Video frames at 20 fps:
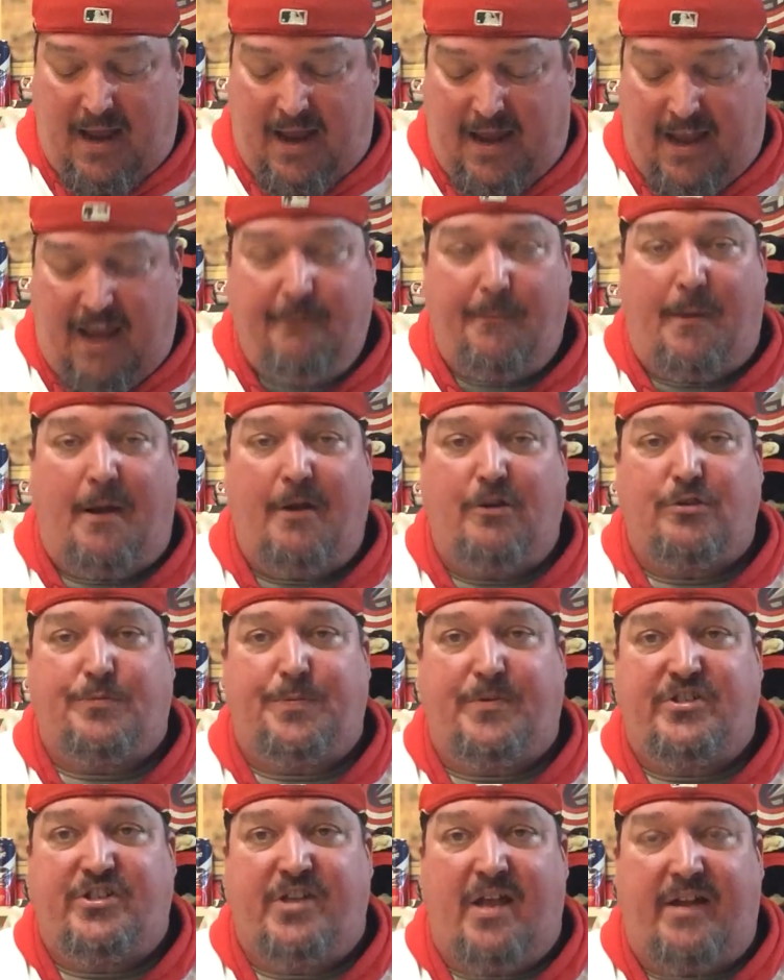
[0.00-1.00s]
and everybody was
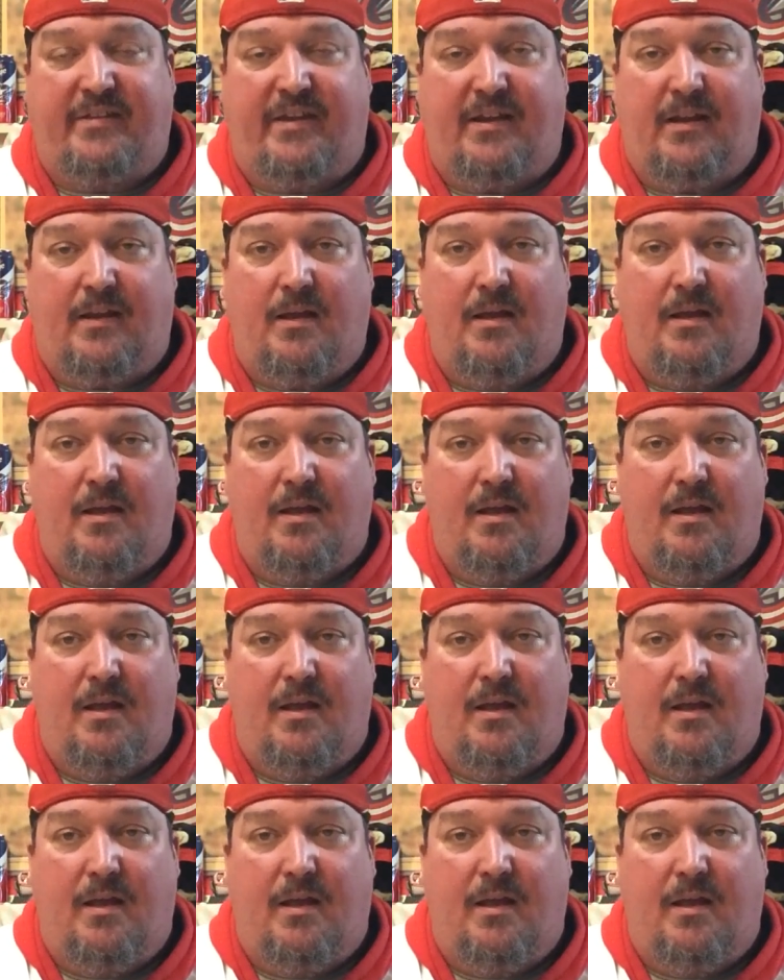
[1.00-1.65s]
projecting